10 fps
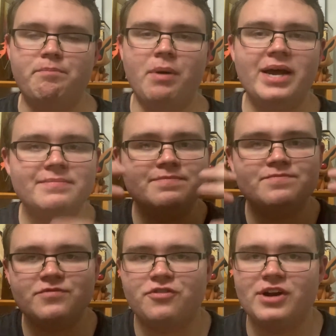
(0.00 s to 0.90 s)

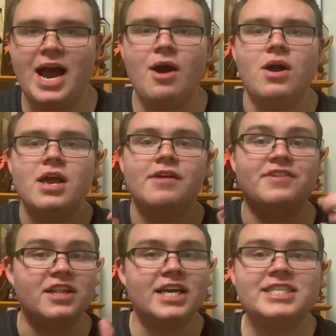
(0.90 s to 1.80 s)
But for now, if
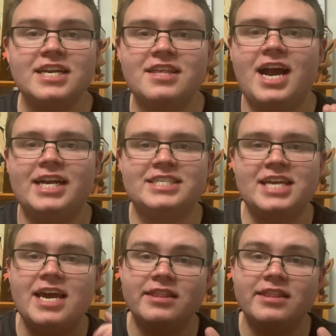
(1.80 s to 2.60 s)
you liked anything I had to say,